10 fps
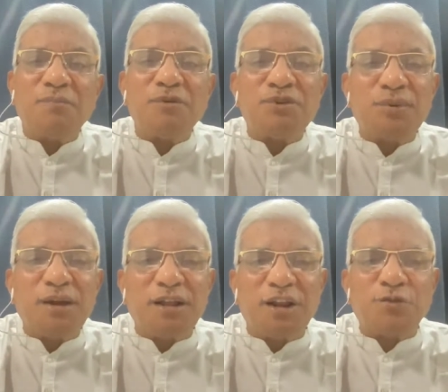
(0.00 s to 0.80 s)

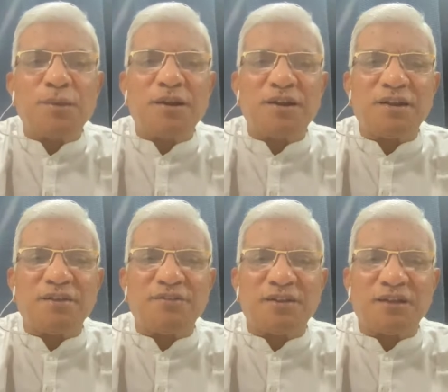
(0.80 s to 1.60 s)
mutually respecting
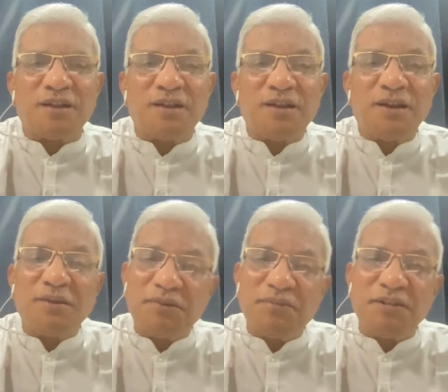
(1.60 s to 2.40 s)
each other, living